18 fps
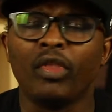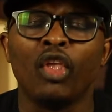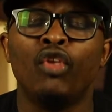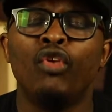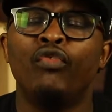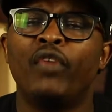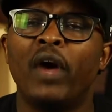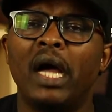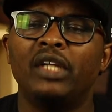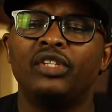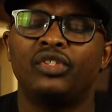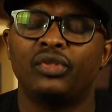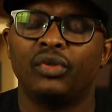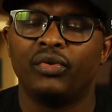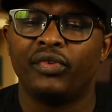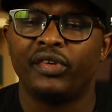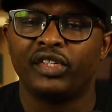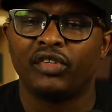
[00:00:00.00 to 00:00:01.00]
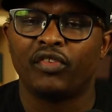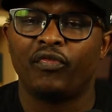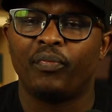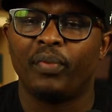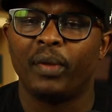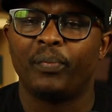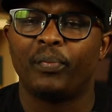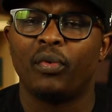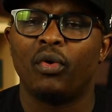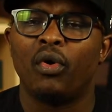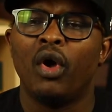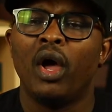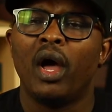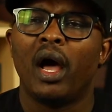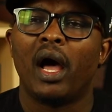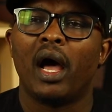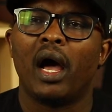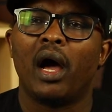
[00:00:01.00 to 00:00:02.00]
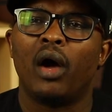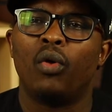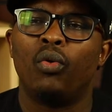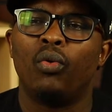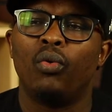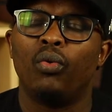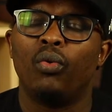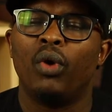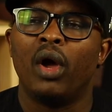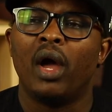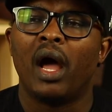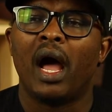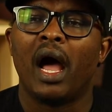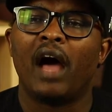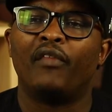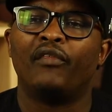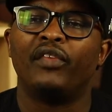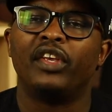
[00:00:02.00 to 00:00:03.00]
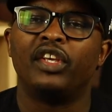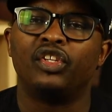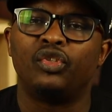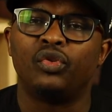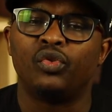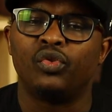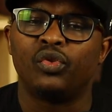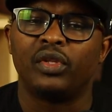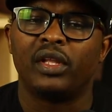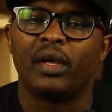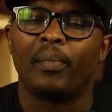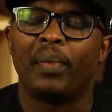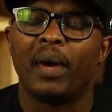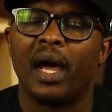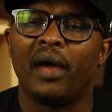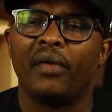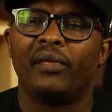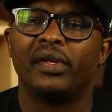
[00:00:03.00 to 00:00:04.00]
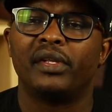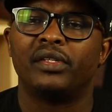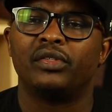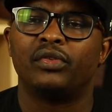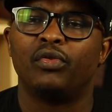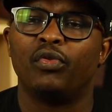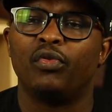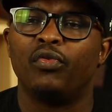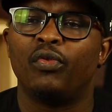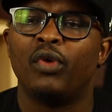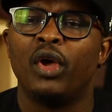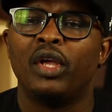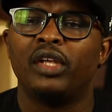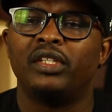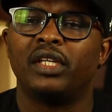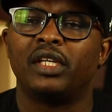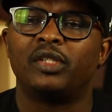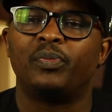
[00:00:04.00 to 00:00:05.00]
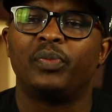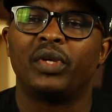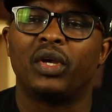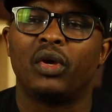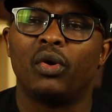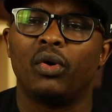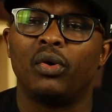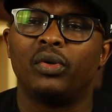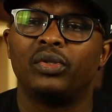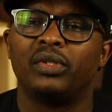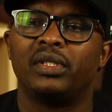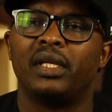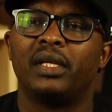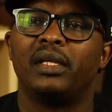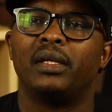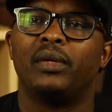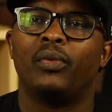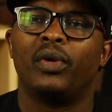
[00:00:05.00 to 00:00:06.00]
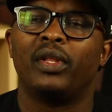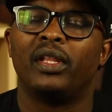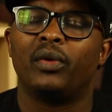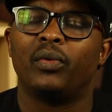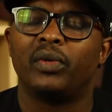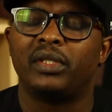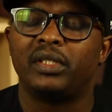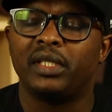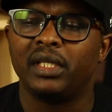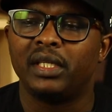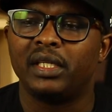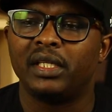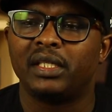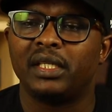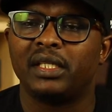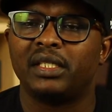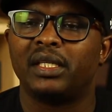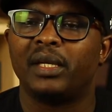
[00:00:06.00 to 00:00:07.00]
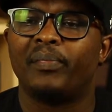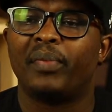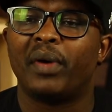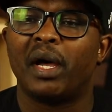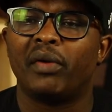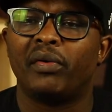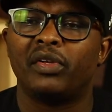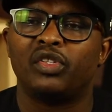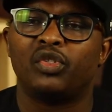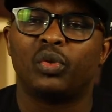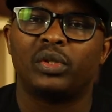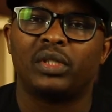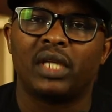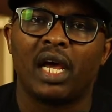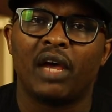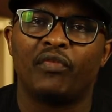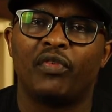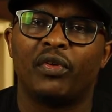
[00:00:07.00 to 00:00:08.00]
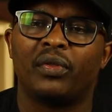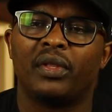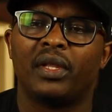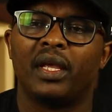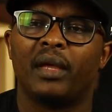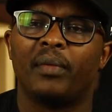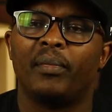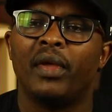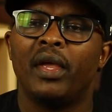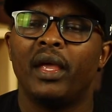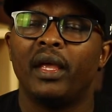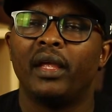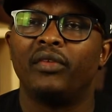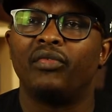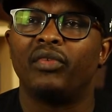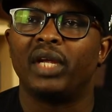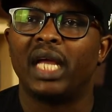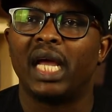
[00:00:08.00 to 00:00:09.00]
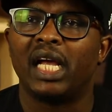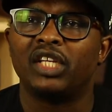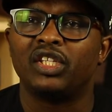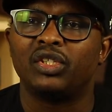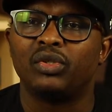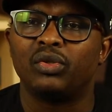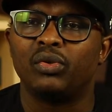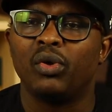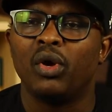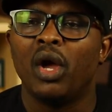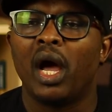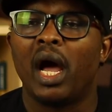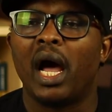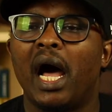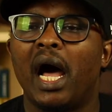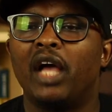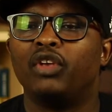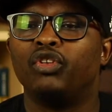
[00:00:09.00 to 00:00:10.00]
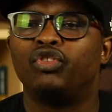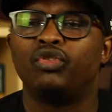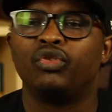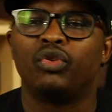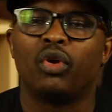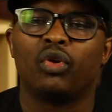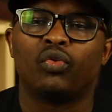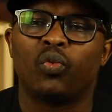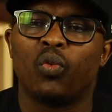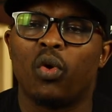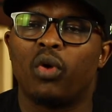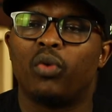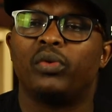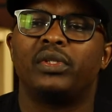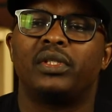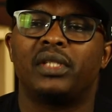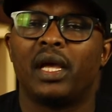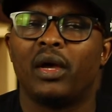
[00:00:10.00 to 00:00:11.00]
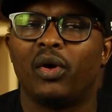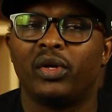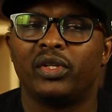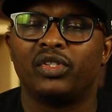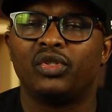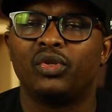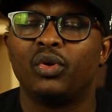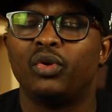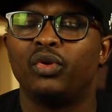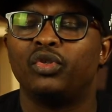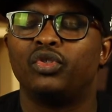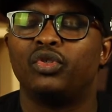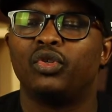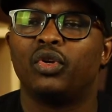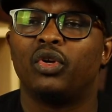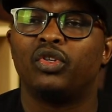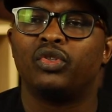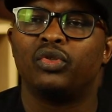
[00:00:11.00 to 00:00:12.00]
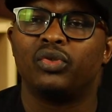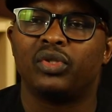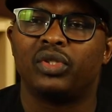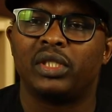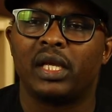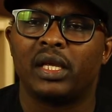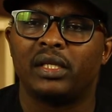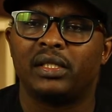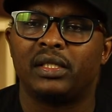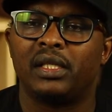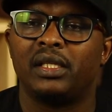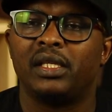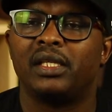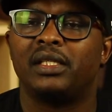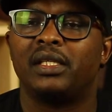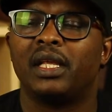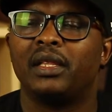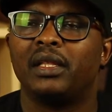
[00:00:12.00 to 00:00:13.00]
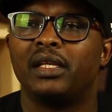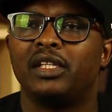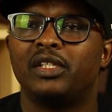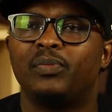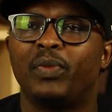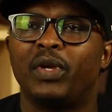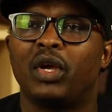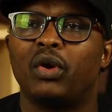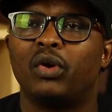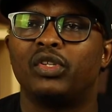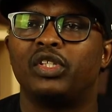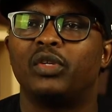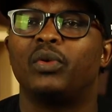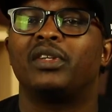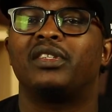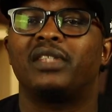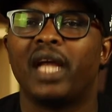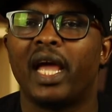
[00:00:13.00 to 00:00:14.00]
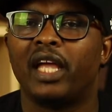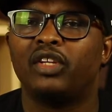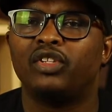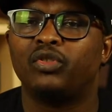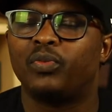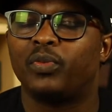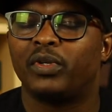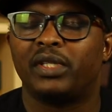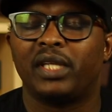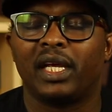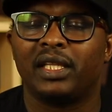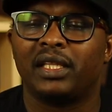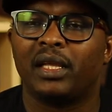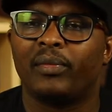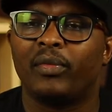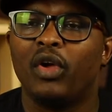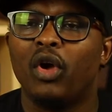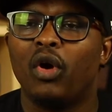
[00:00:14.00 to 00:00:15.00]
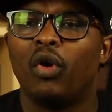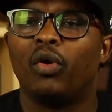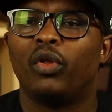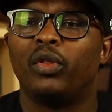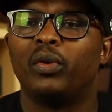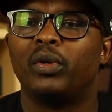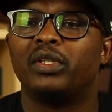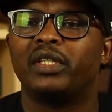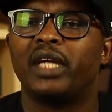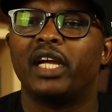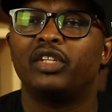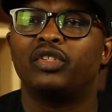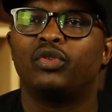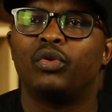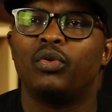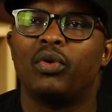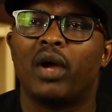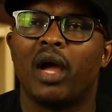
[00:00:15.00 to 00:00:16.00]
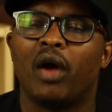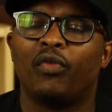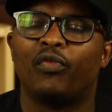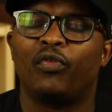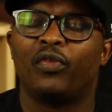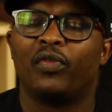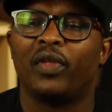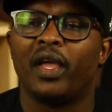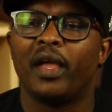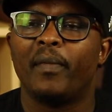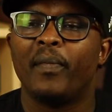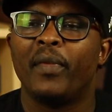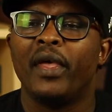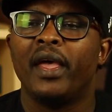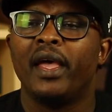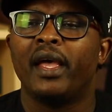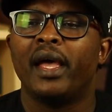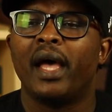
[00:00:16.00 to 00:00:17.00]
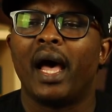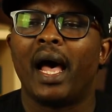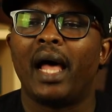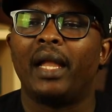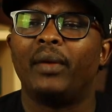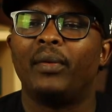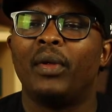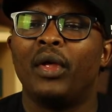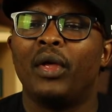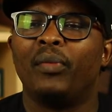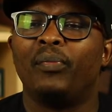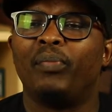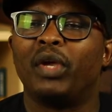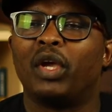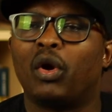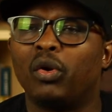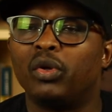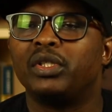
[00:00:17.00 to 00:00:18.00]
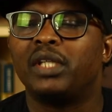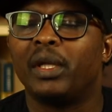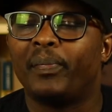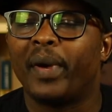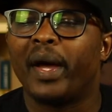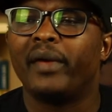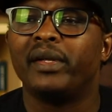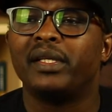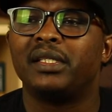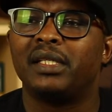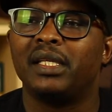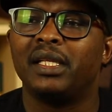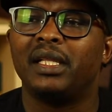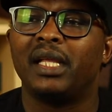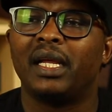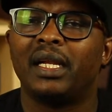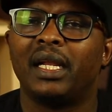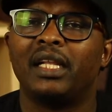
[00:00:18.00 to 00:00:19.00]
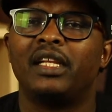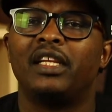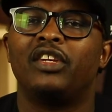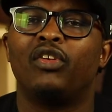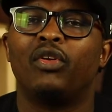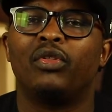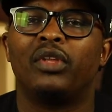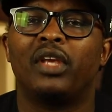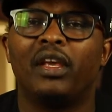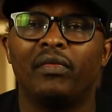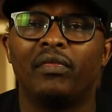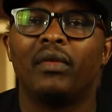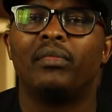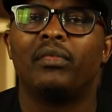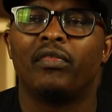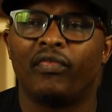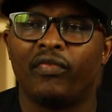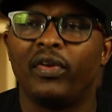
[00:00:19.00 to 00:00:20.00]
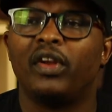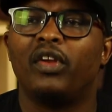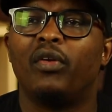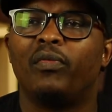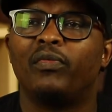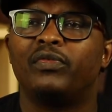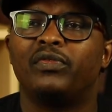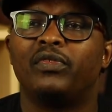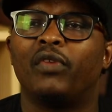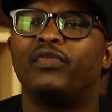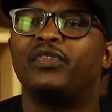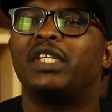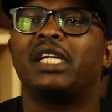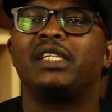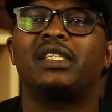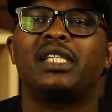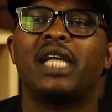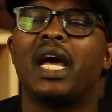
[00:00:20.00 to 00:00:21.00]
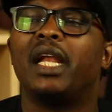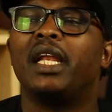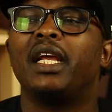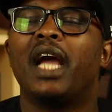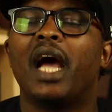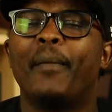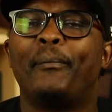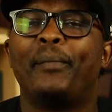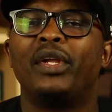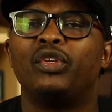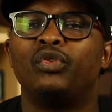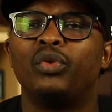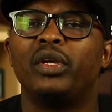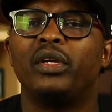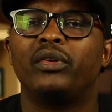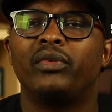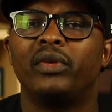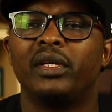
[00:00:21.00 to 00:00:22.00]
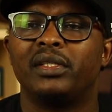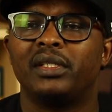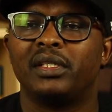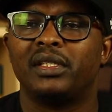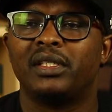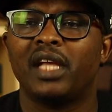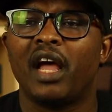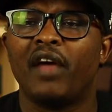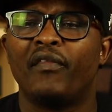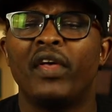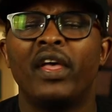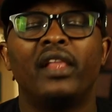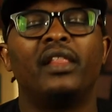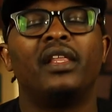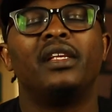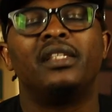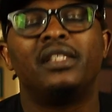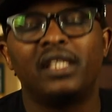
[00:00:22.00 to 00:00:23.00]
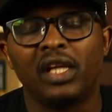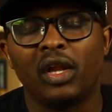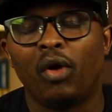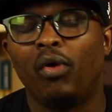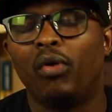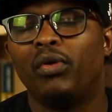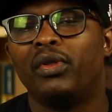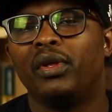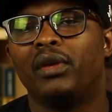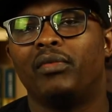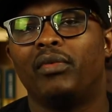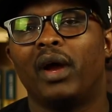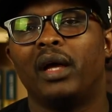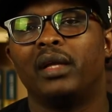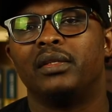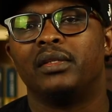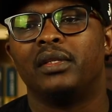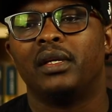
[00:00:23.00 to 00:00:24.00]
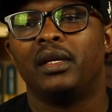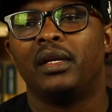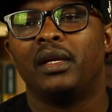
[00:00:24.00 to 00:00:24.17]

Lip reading: You've heard stories of people who have issues with their parents, who just because when they were teenagers, their parents were tough on them in regards to, you should not walk with so and so, you should not do this and this, because they were trying to protect them or they were trying to look out for them. And because their parents did that and did not give them the freedom of just standing up and doing crazy stuff, they still hold a grudge.